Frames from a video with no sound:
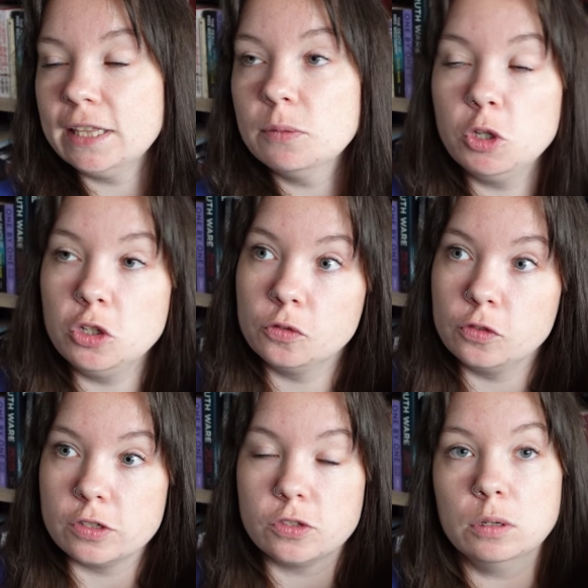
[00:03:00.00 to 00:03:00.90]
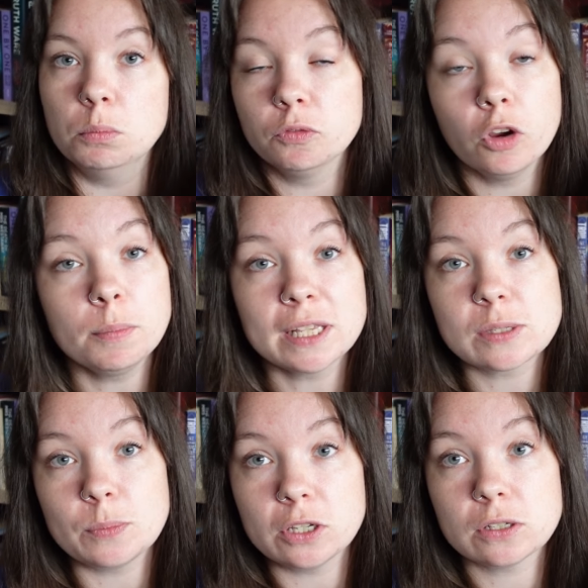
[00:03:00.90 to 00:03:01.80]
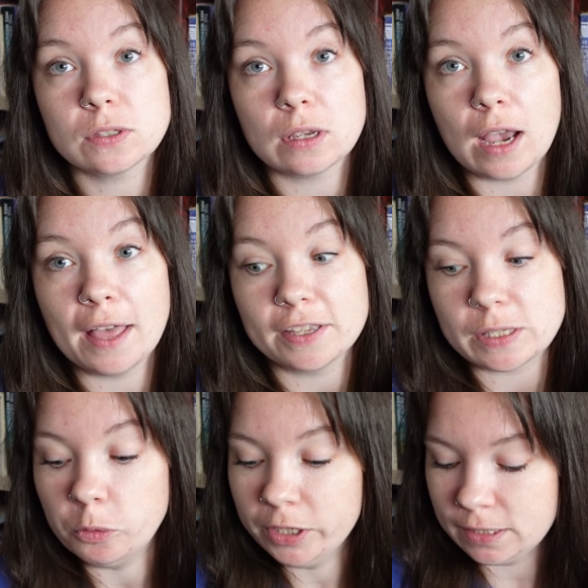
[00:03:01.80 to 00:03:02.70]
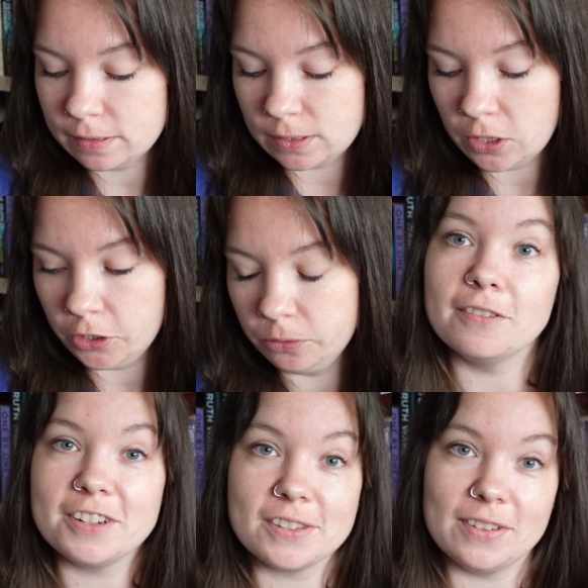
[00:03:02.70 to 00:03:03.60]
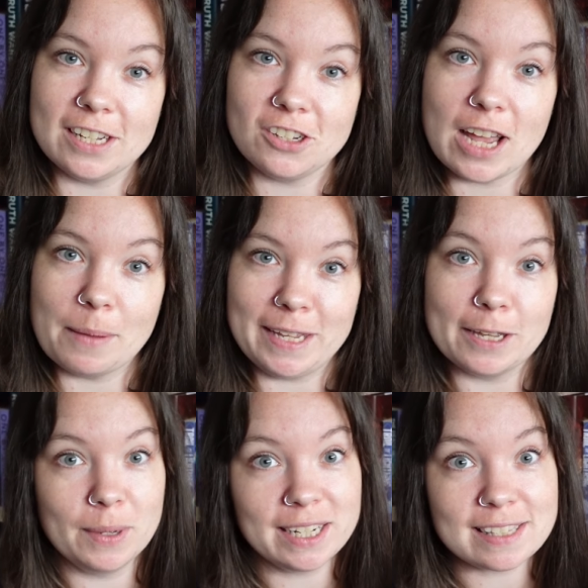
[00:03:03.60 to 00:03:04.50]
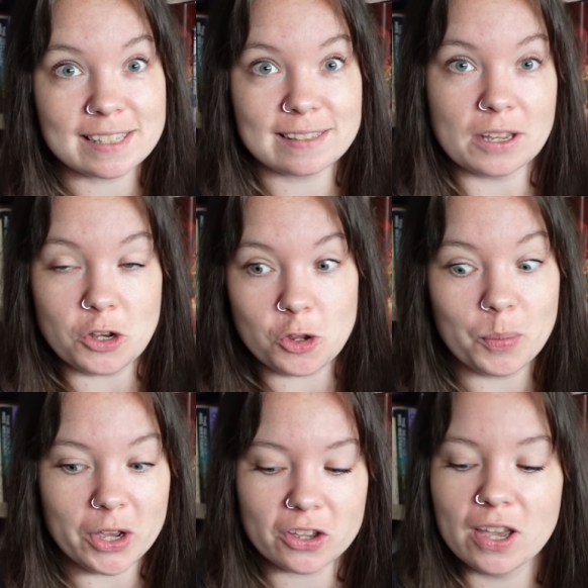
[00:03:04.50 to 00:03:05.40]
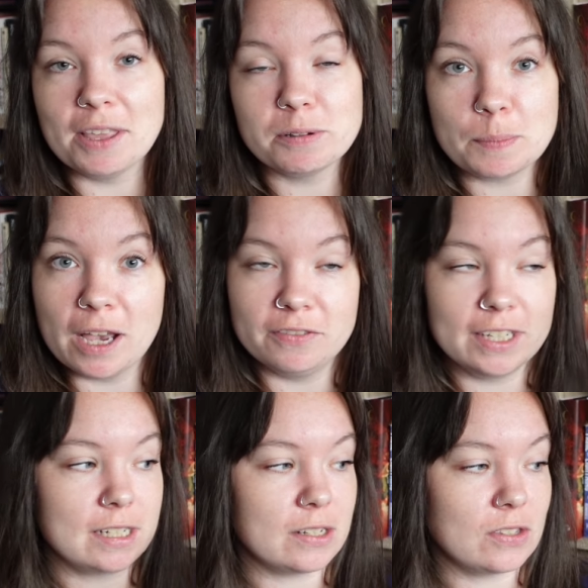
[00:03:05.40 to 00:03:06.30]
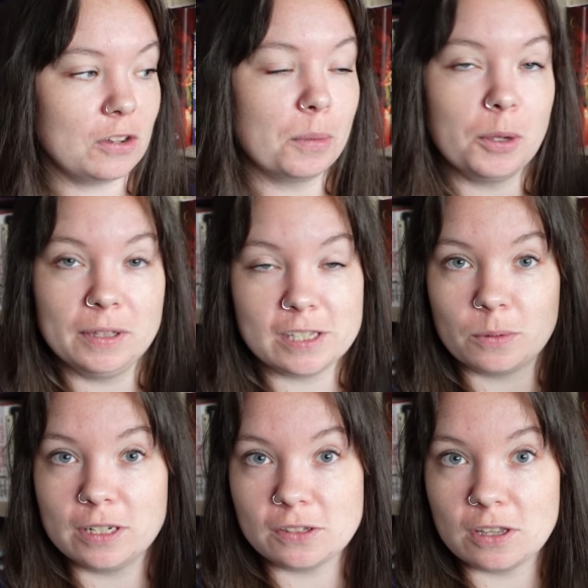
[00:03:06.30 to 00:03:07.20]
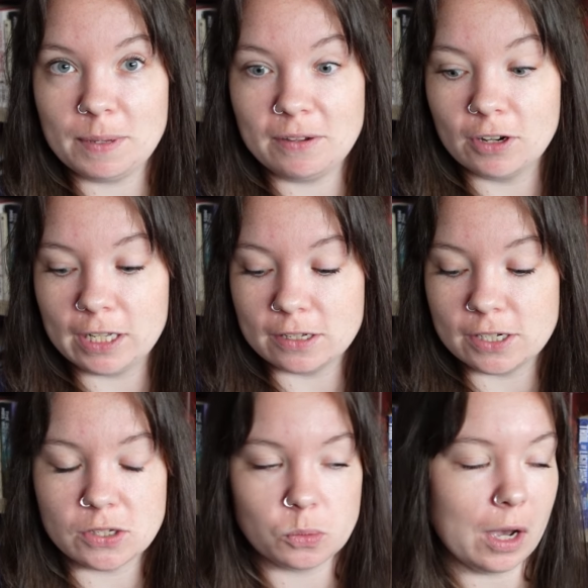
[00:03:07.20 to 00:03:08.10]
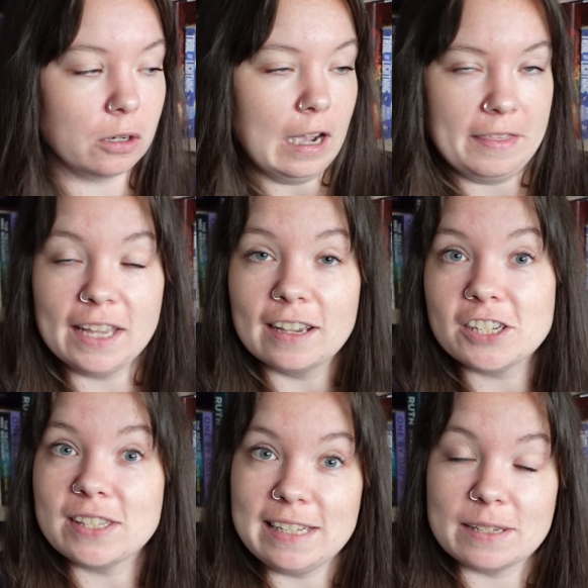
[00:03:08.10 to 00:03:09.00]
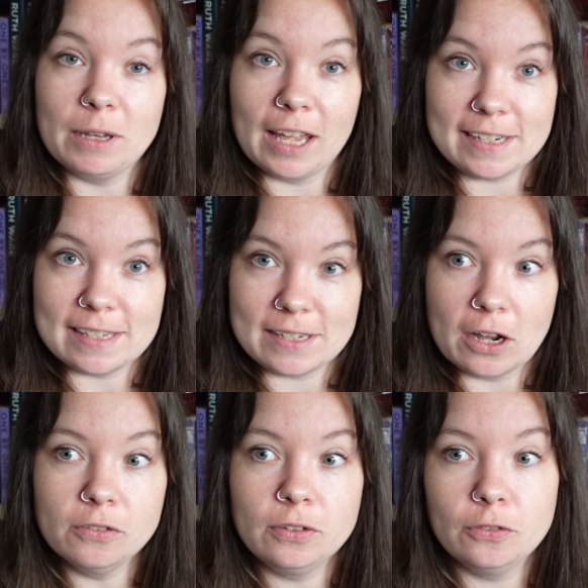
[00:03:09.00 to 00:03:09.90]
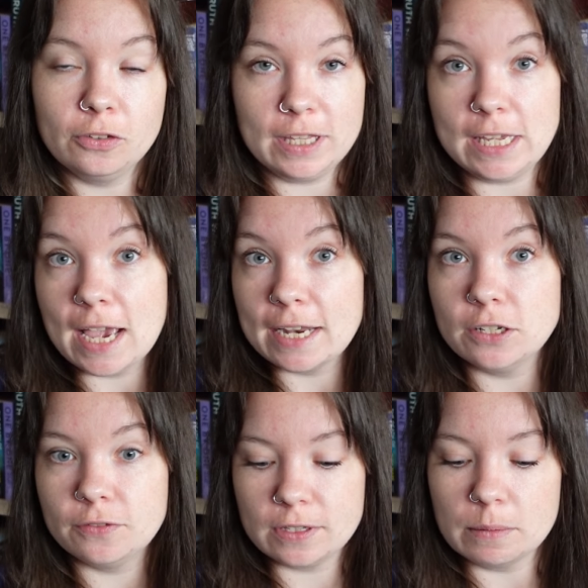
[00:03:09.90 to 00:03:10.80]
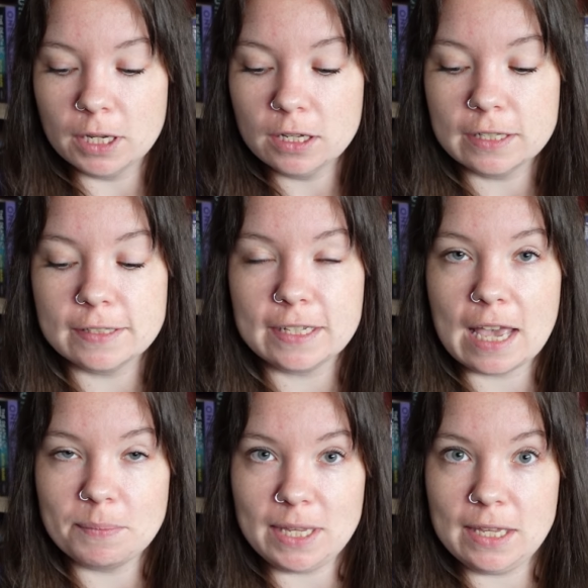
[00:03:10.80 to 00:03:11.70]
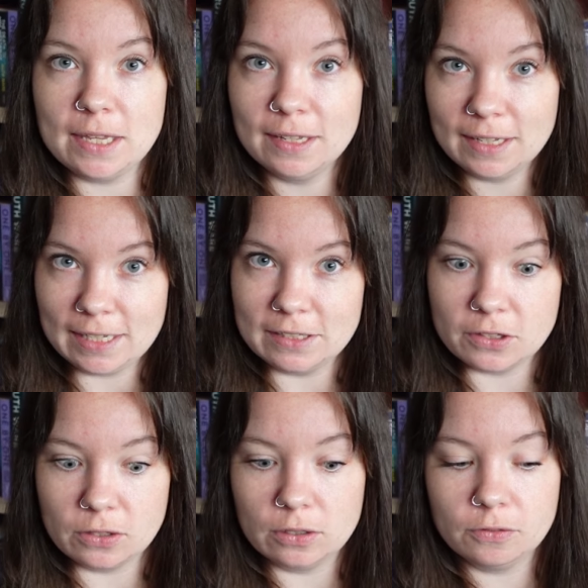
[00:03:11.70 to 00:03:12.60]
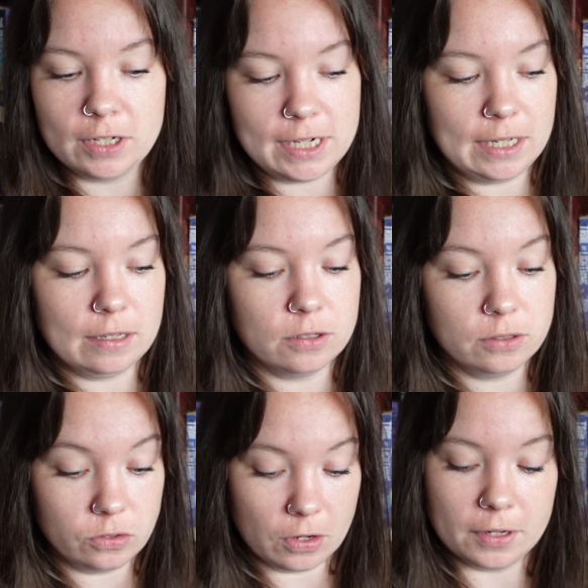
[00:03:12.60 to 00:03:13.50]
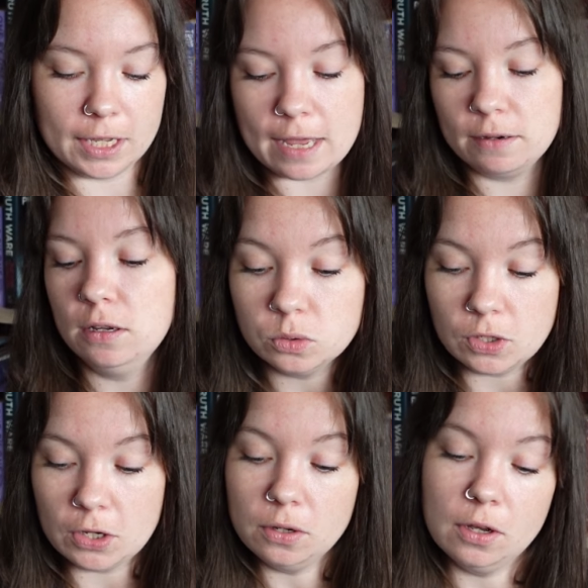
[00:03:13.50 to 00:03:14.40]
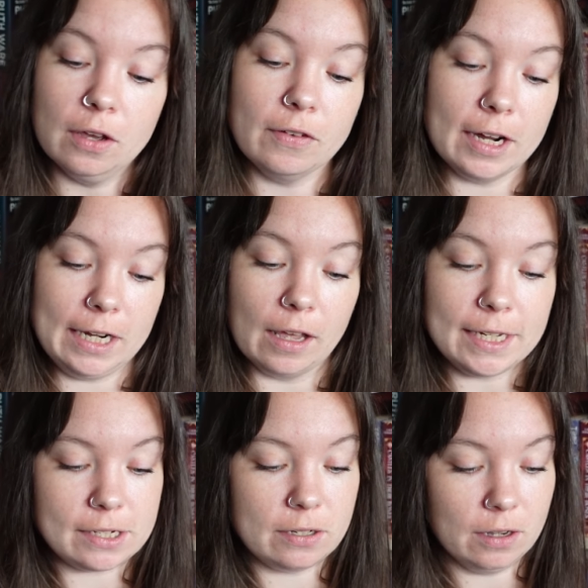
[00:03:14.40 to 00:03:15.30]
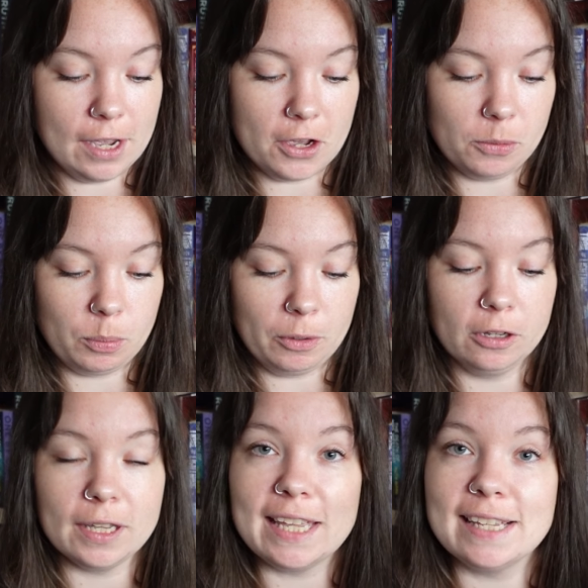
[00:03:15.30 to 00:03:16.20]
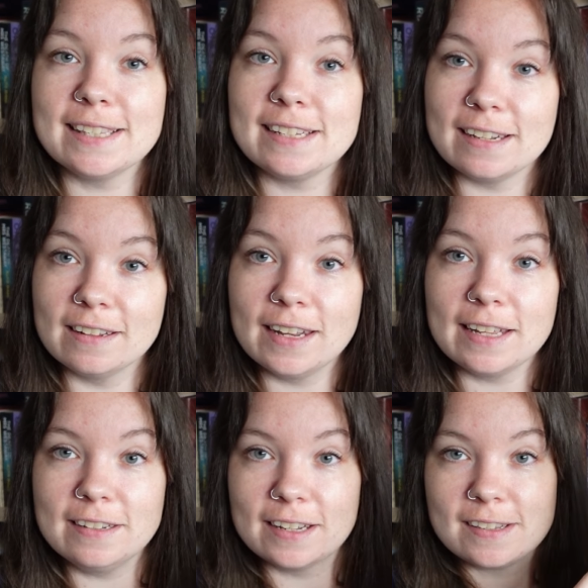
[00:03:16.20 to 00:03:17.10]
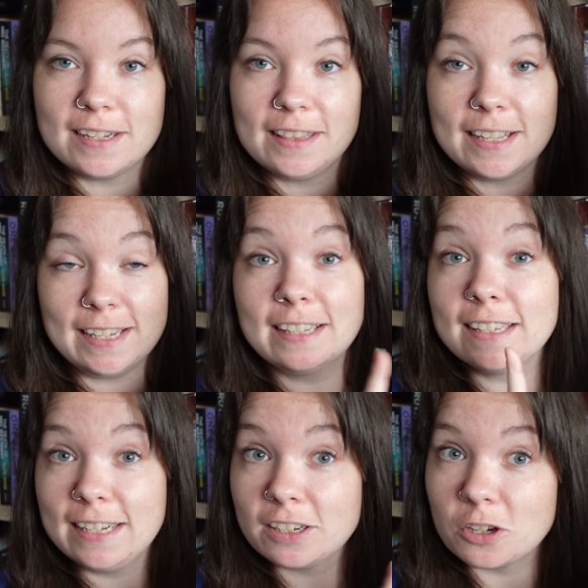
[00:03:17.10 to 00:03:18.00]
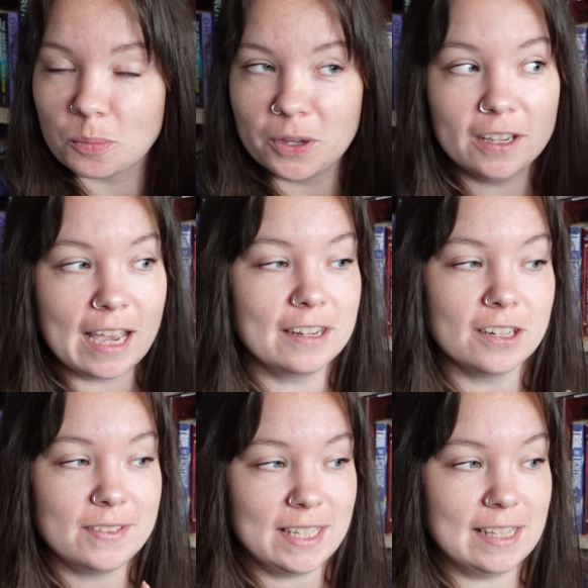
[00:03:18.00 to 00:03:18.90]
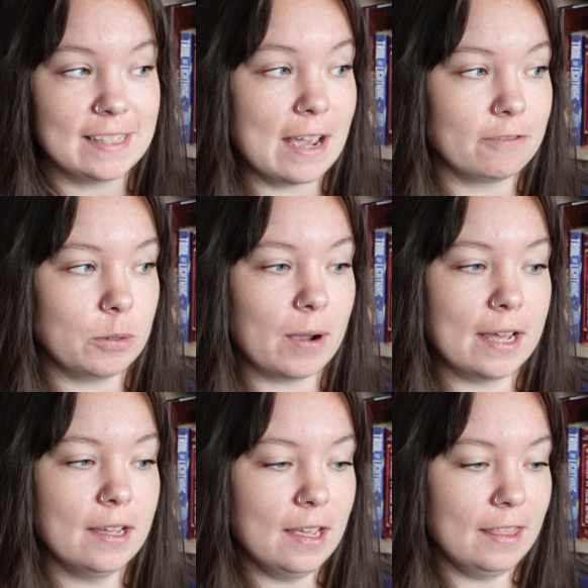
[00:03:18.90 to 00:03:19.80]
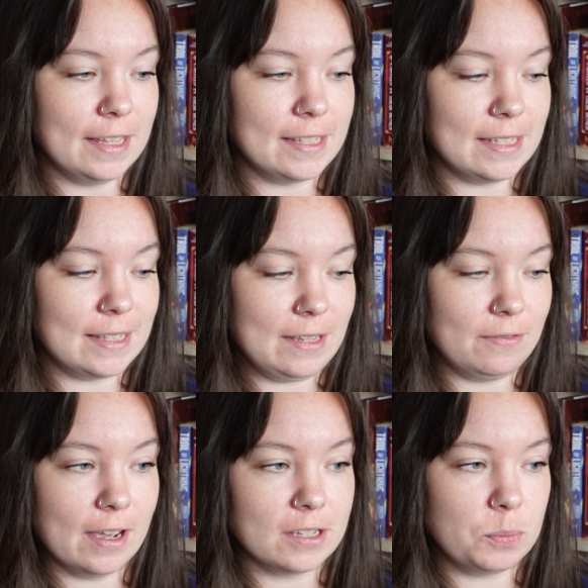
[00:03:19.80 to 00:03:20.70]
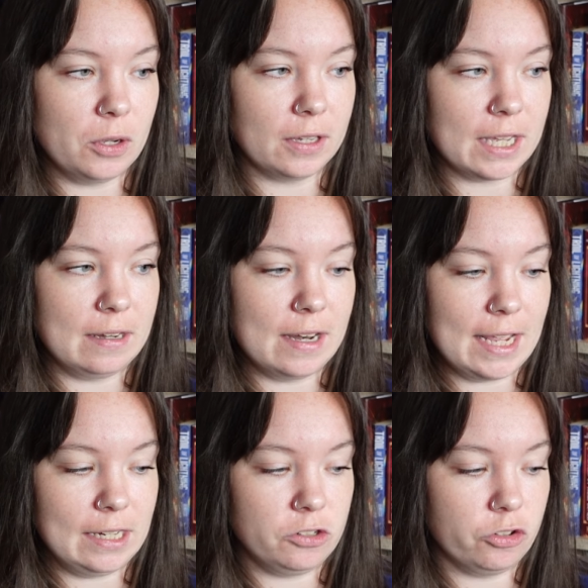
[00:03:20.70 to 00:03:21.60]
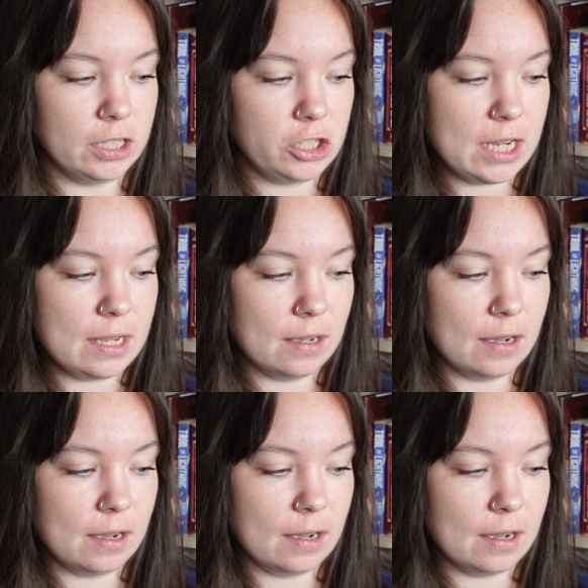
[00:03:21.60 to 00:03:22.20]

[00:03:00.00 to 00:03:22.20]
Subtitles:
in the mood for some romance books at this point. So I've just finished Abby Jimenez's new book and that was perfect. So I'm hoping this one is going to be really good as well. I think I just need some lighter stuff for the end of summer and to get me into the reading zone again. Also, a very light, I hope, book is Done and Dusted. This is a TikTok book and I've seen this everywhere. This is the first book in a trilogy,